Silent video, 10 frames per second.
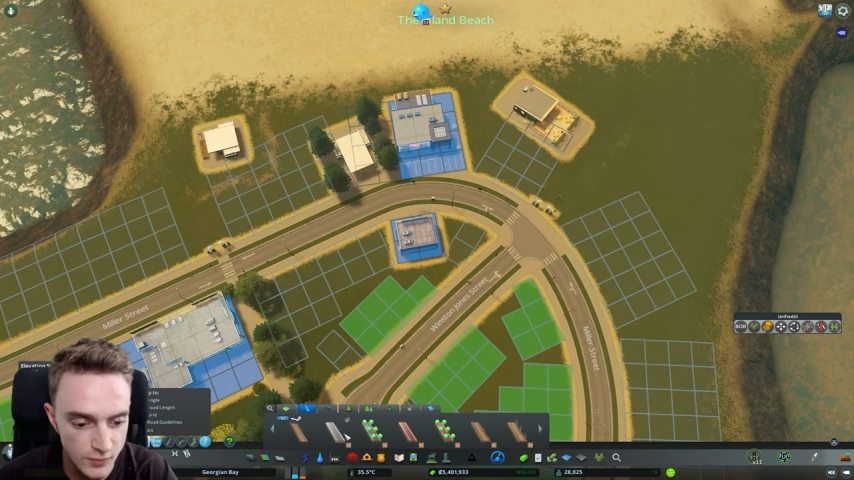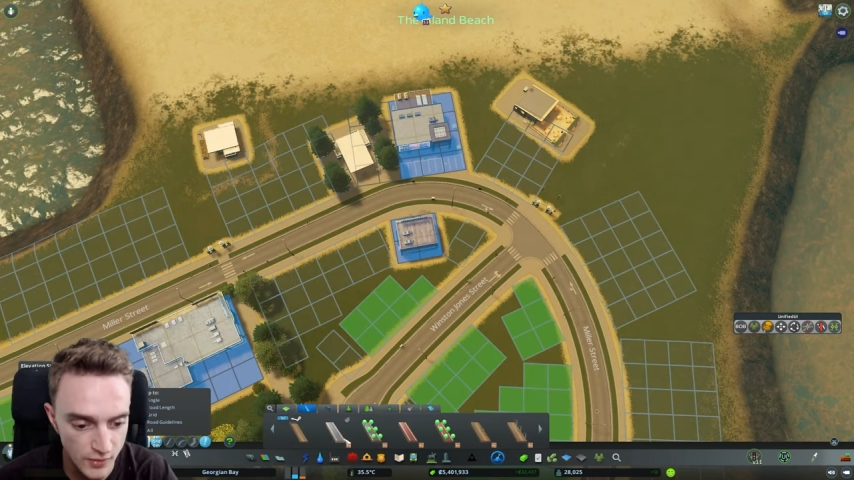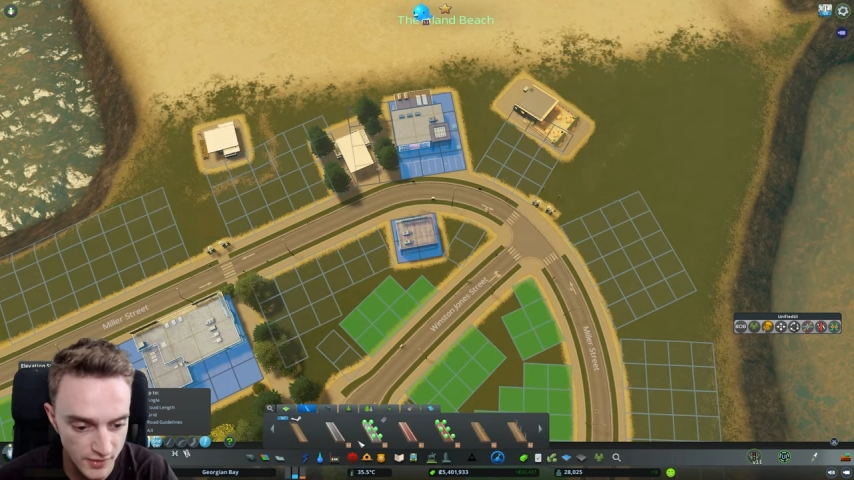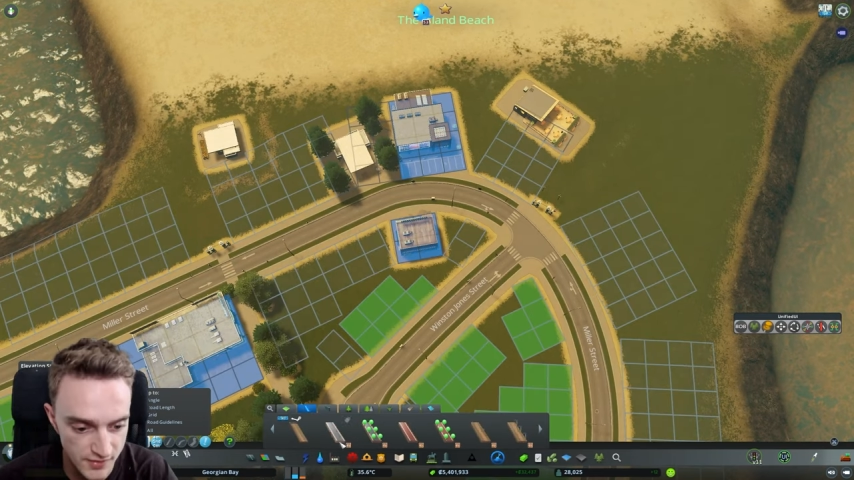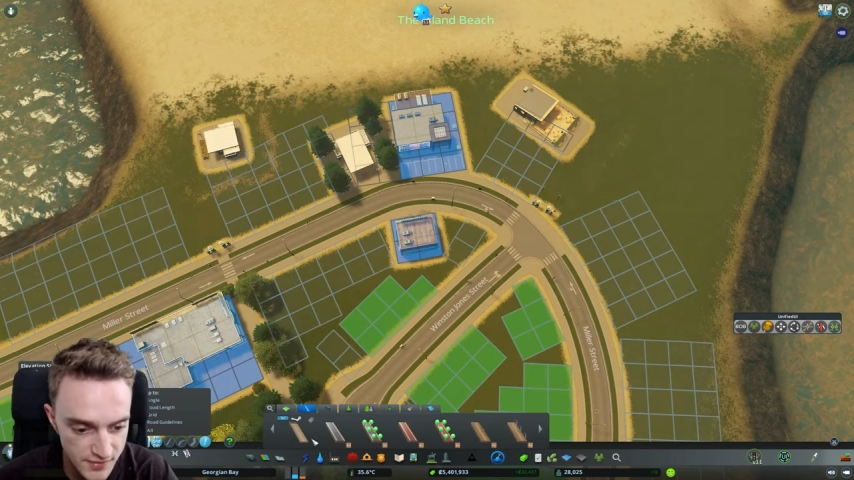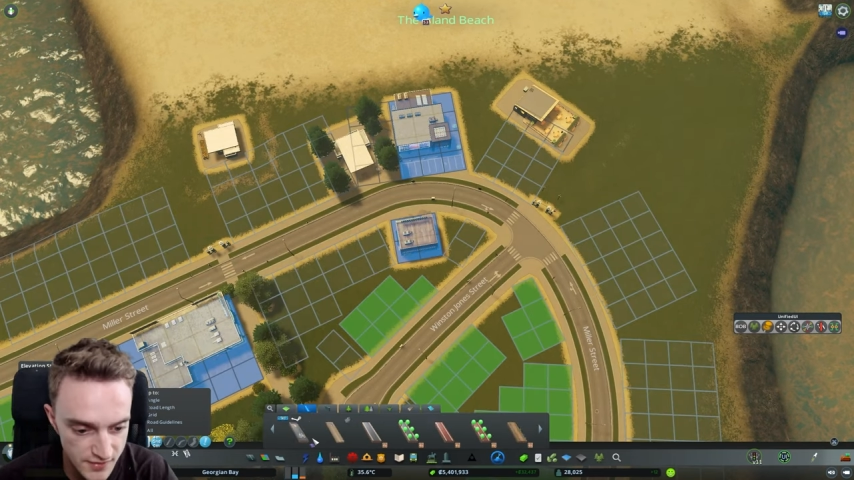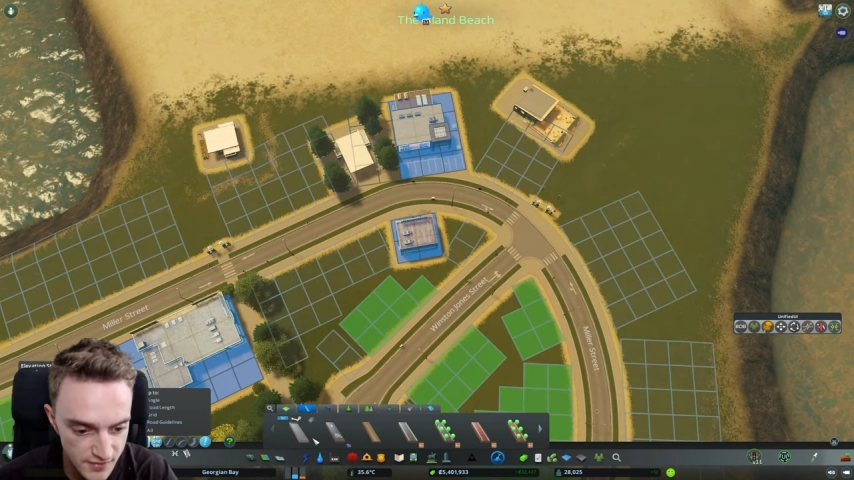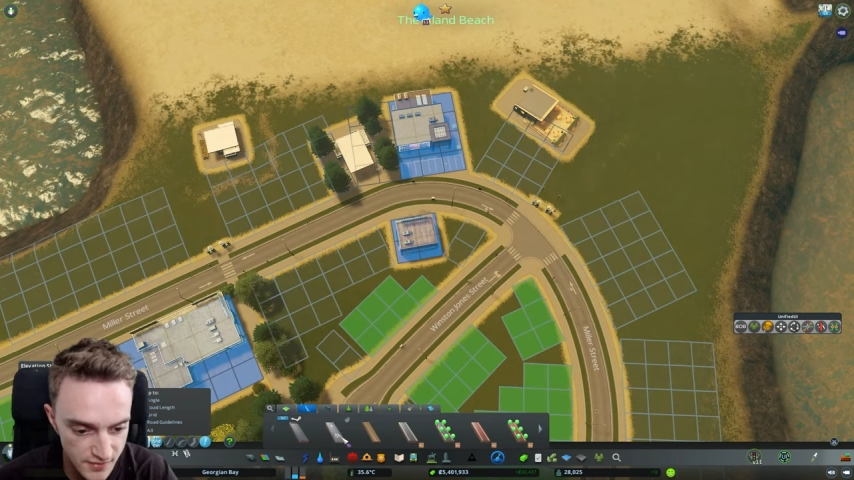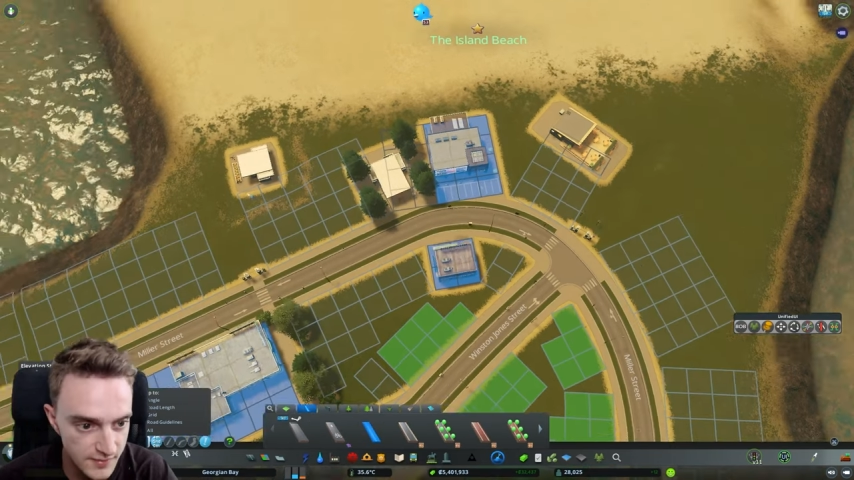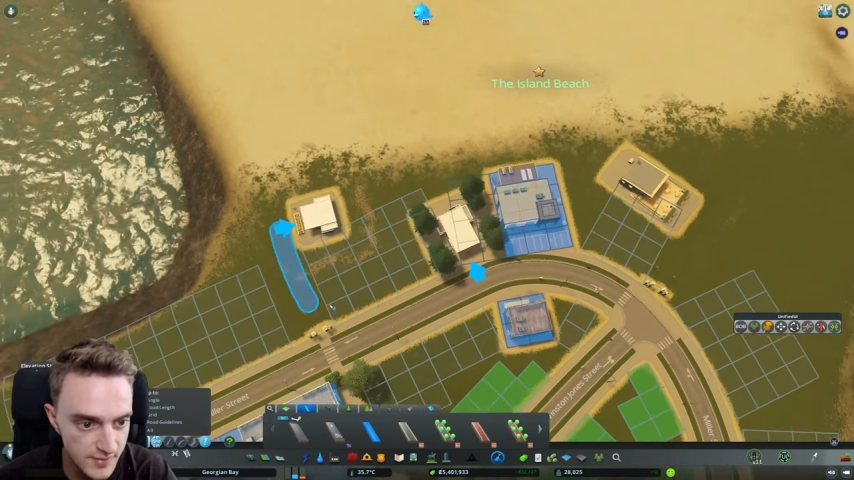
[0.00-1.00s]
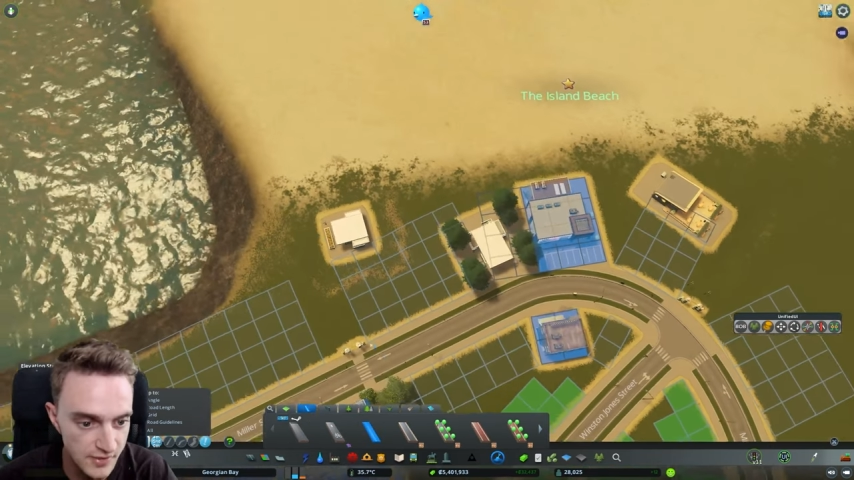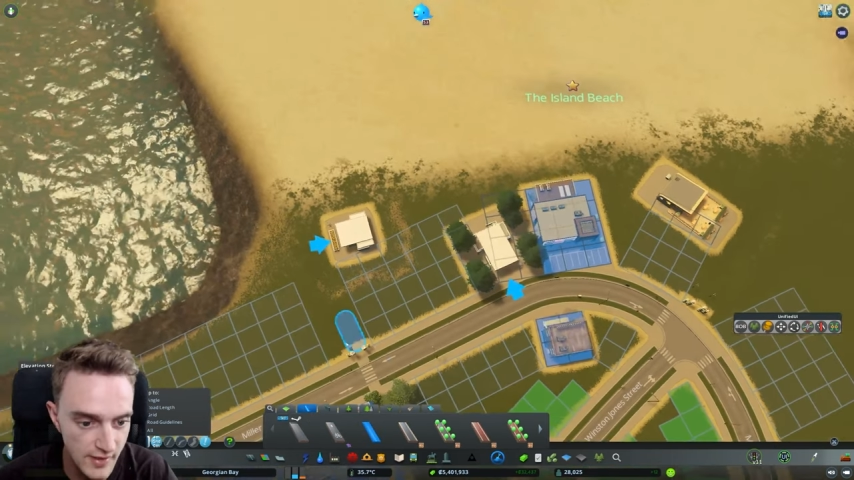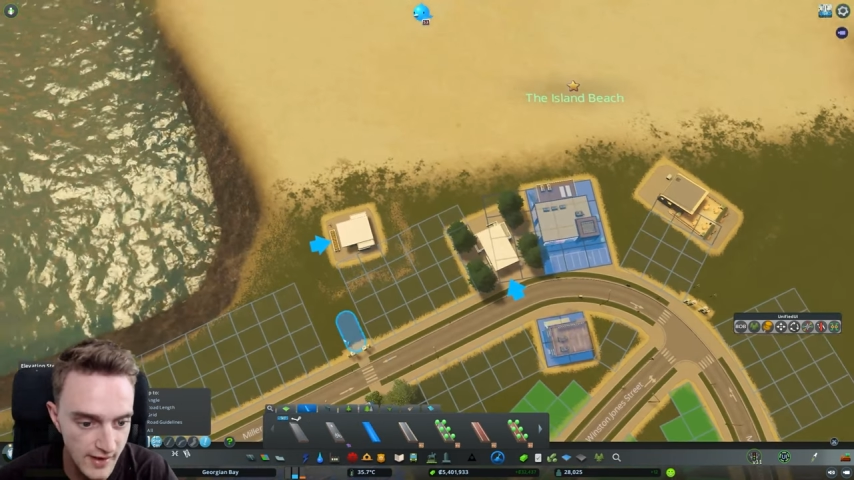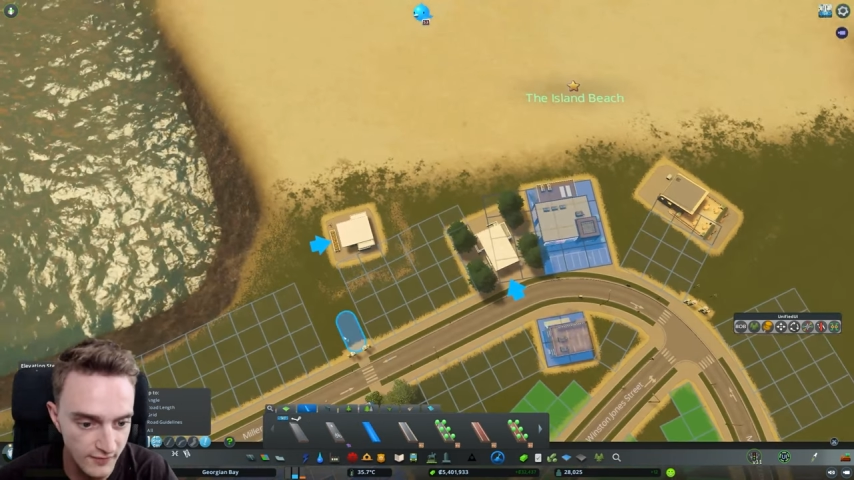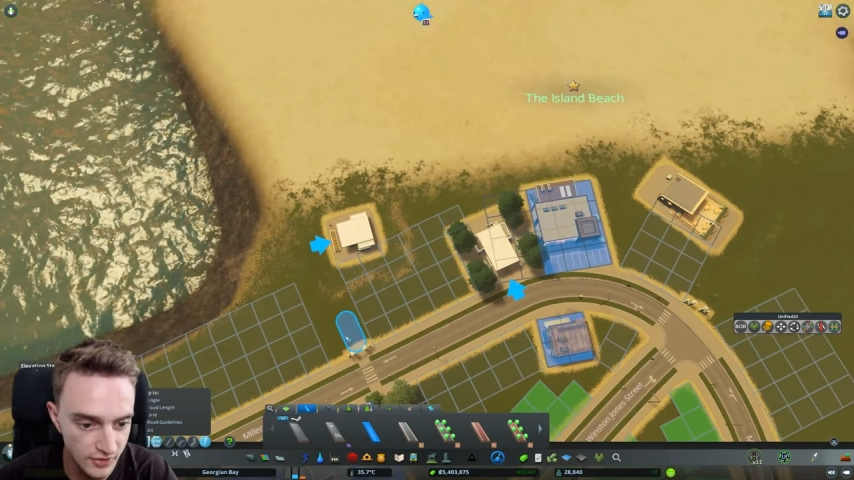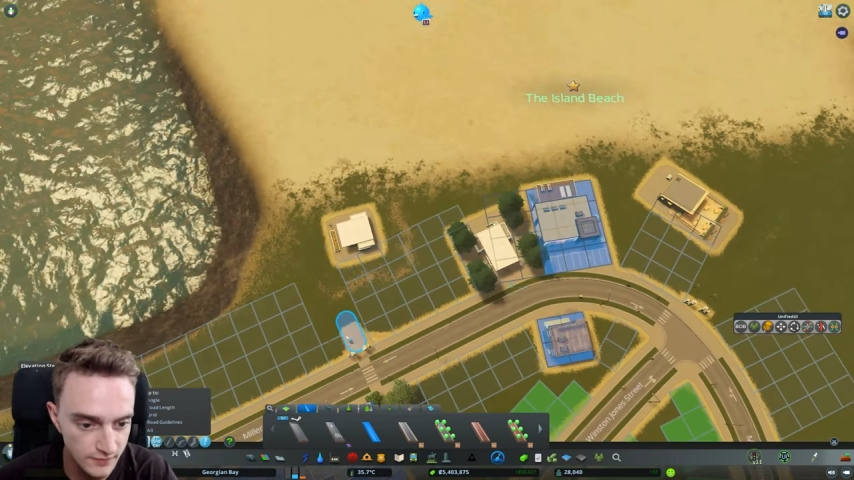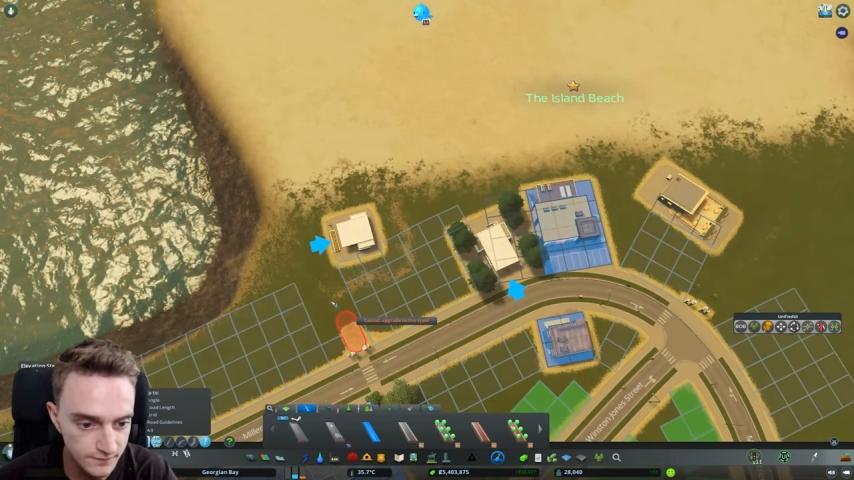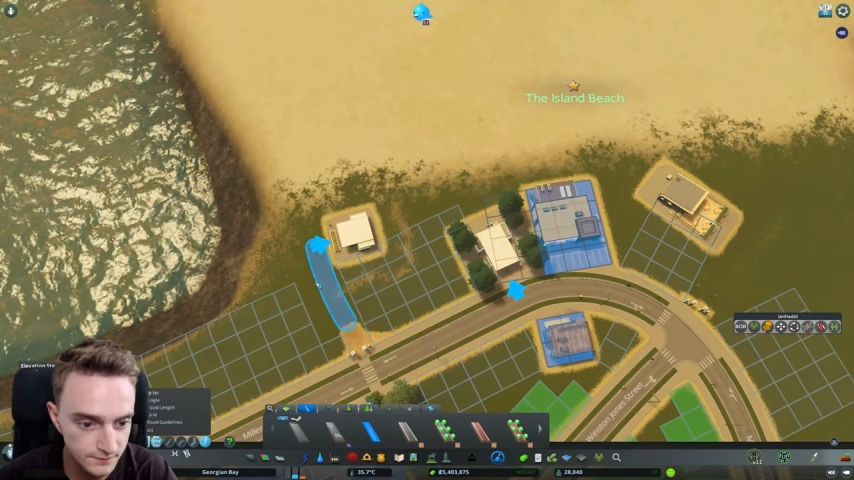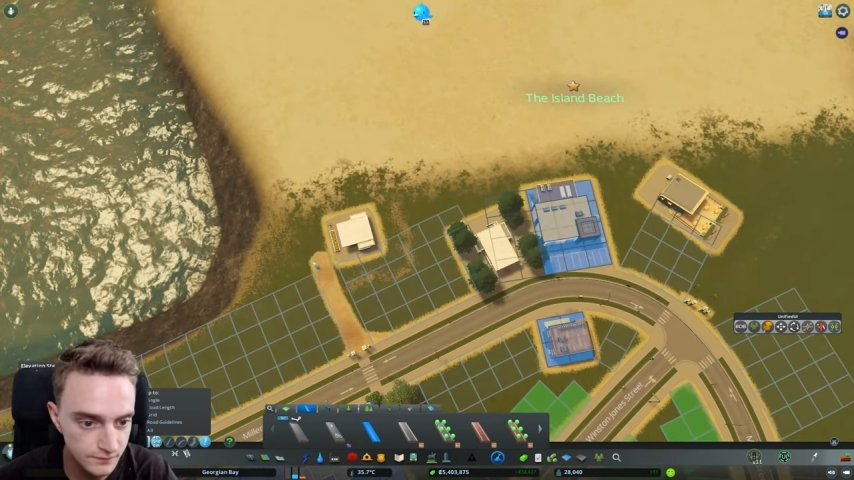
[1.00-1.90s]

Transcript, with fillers: ones to be gravel,